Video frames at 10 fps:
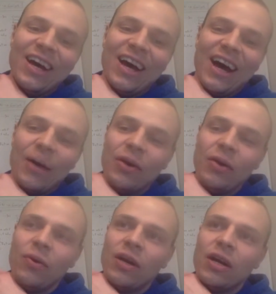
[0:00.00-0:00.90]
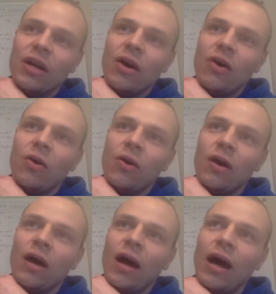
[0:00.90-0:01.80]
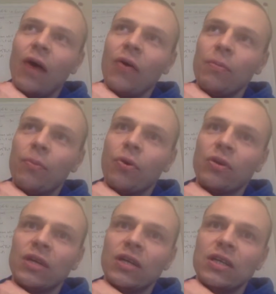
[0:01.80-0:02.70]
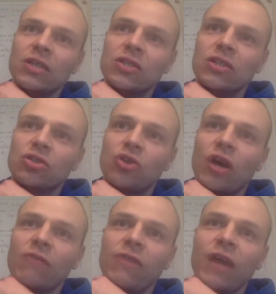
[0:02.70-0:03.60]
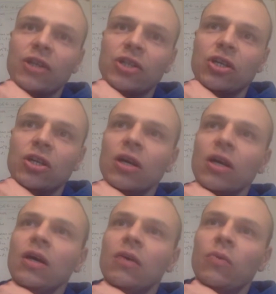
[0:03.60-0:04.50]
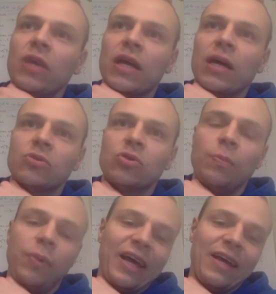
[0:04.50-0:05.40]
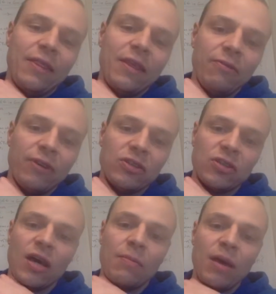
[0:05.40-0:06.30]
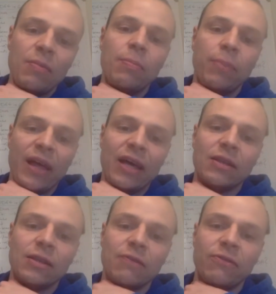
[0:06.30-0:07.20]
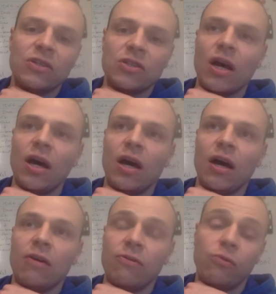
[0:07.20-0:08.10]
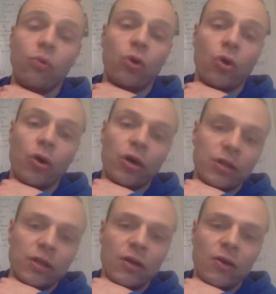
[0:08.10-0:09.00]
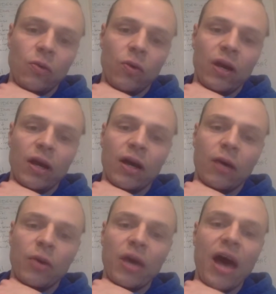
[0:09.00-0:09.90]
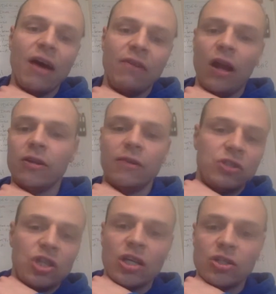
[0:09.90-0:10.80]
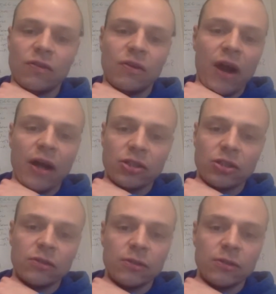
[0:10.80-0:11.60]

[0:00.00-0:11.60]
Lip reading: I really want to know how important is the trunk flexion when it comes to playing defense and maybe playing defense full court when we have a lot of change of direction.